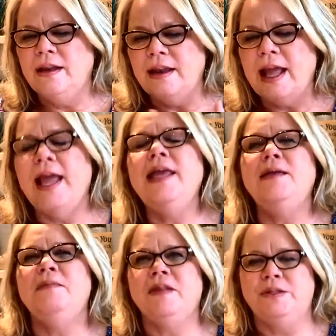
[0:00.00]

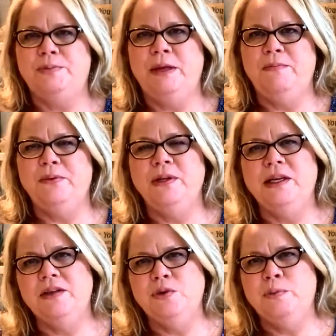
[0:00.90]
Name those people
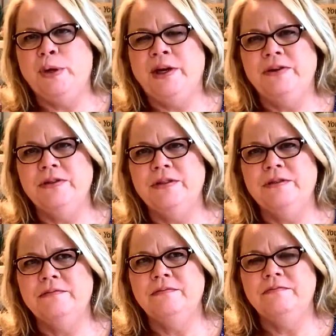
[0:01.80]
in your prayers.
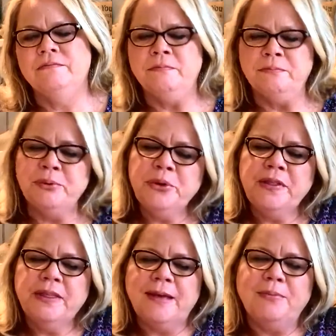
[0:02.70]

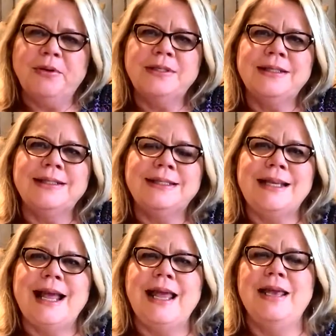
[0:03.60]
Put that person's
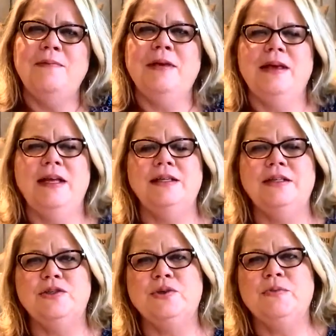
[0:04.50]
name into
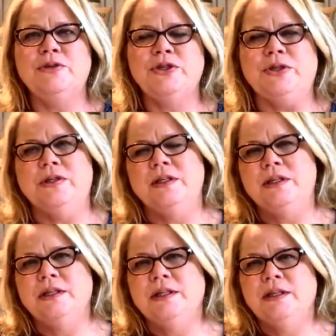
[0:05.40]
the scripture,
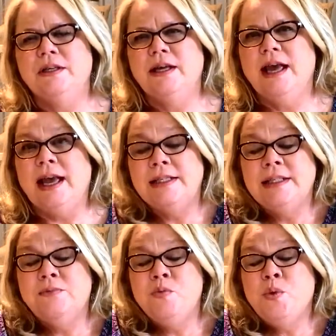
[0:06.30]
as
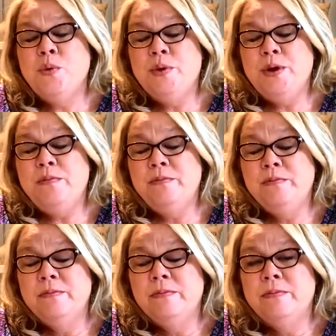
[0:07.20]
in War Room.
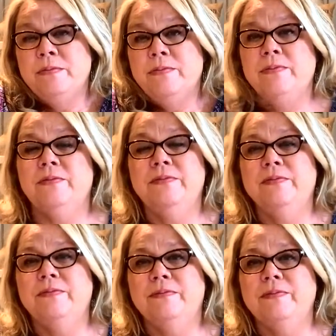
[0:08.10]

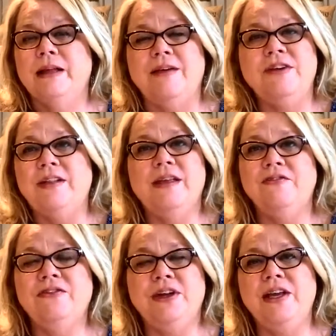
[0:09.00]
I've done
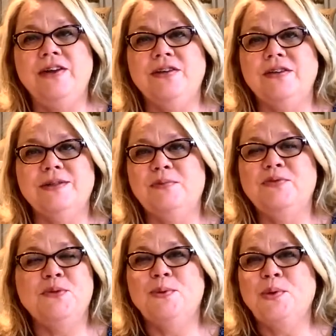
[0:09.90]
that for years
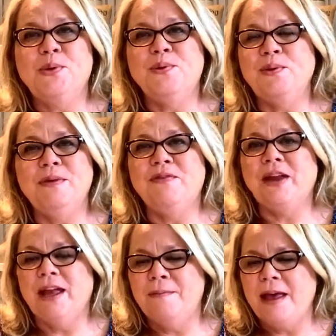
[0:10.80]
before War Room ever
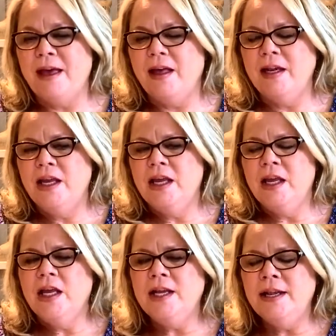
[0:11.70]
came out.
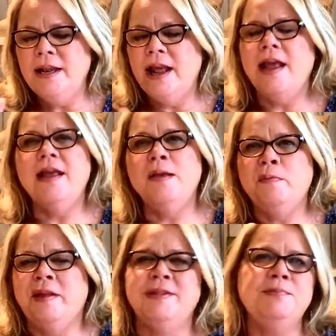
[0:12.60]

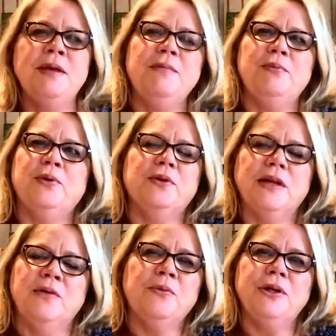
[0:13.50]
Name those people
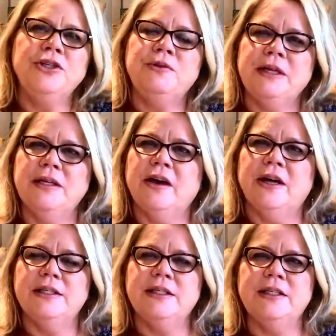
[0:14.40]
and what you need
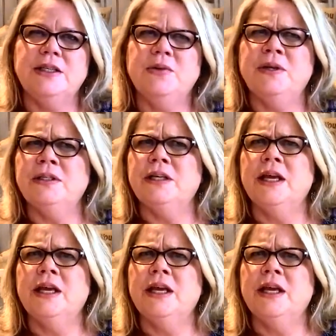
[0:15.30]
God to do